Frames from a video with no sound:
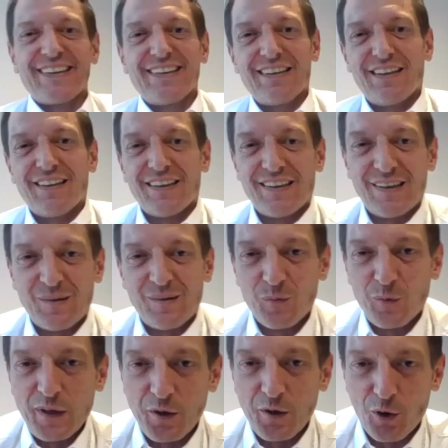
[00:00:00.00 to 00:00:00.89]
uh,
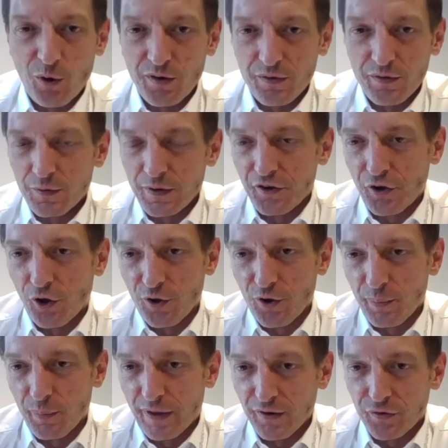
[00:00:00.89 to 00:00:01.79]
uh, we, call, we, talk
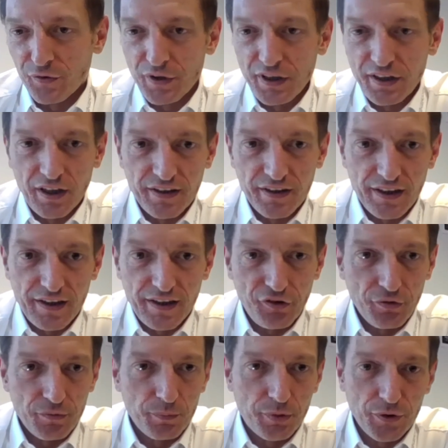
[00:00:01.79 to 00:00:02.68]
about
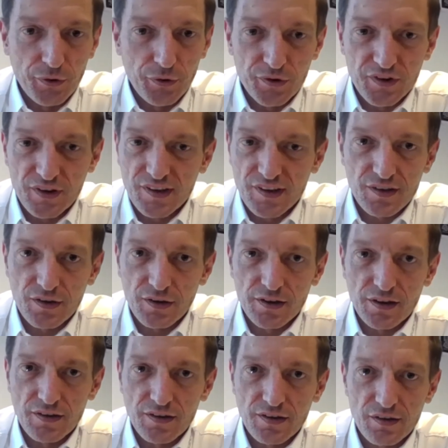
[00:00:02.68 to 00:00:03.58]
retardation process, so
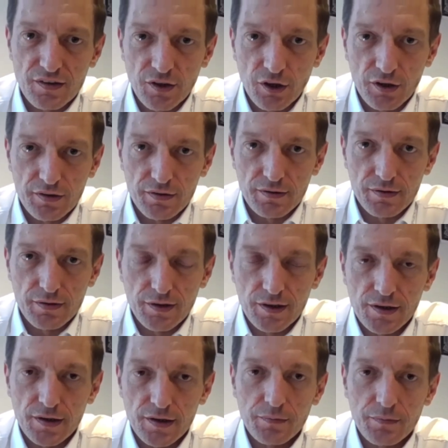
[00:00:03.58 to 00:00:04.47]
this is not
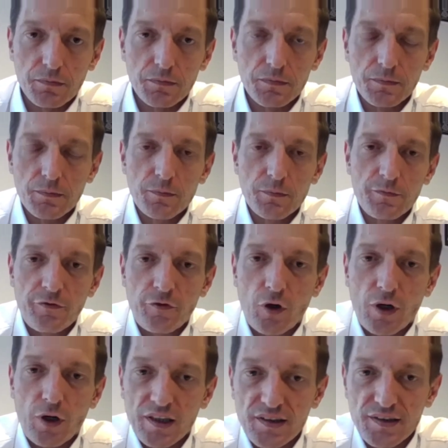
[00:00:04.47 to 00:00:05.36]
um,
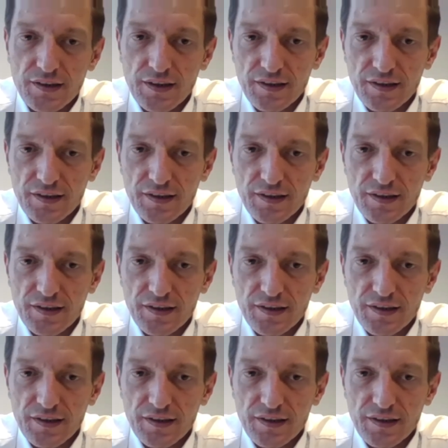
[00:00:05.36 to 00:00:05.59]
Yes.